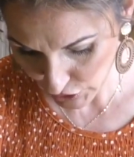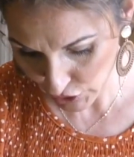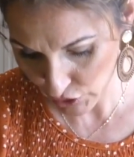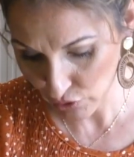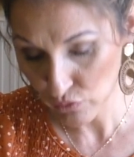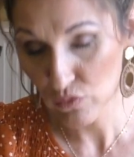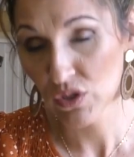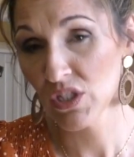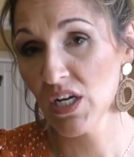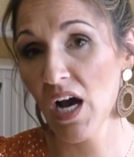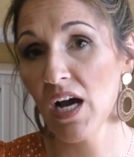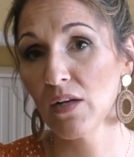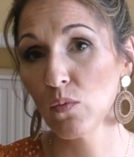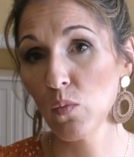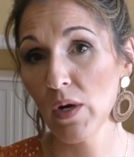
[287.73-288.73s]
do
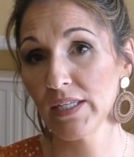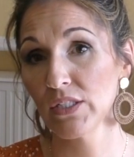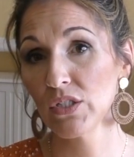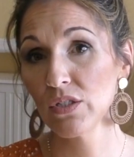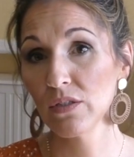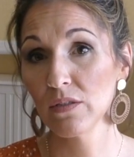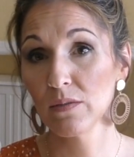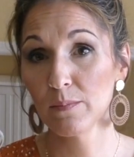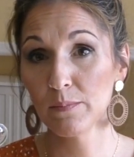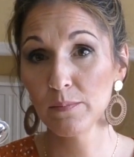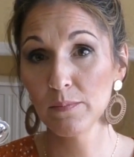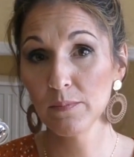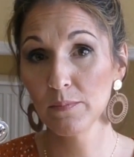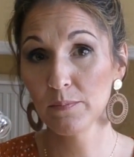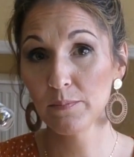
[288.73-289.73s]
not want to
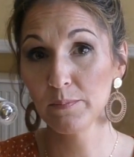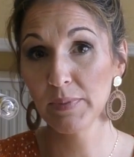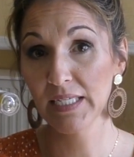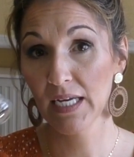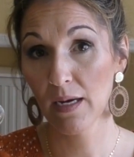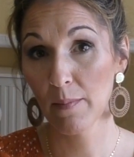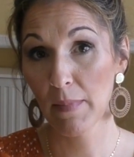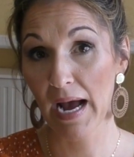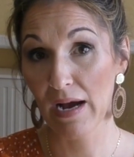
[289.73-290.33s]
become